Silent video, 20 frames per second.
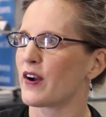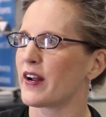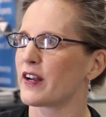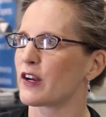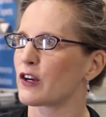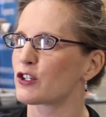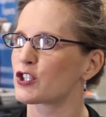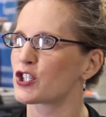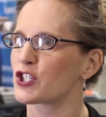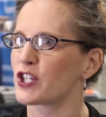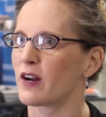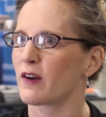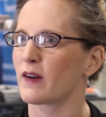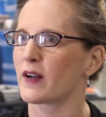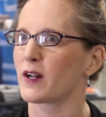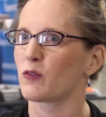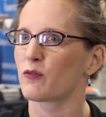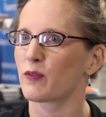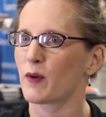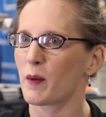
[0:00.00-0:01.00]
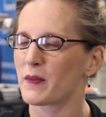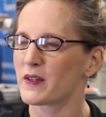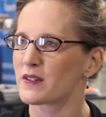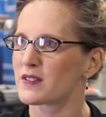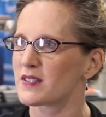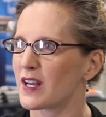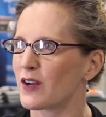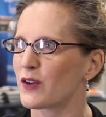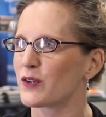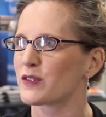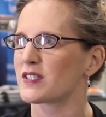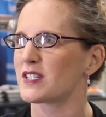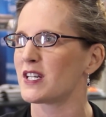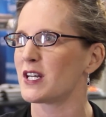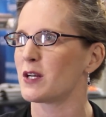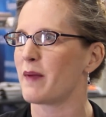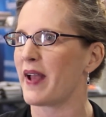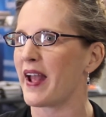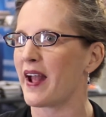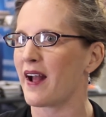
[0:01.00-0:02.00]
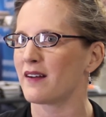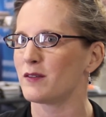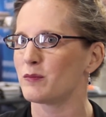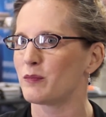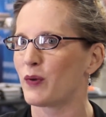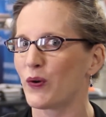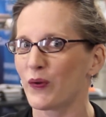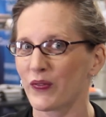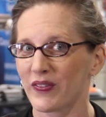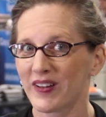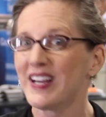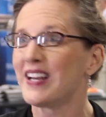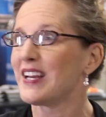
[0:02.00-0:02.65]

and are sharing from the sales team and both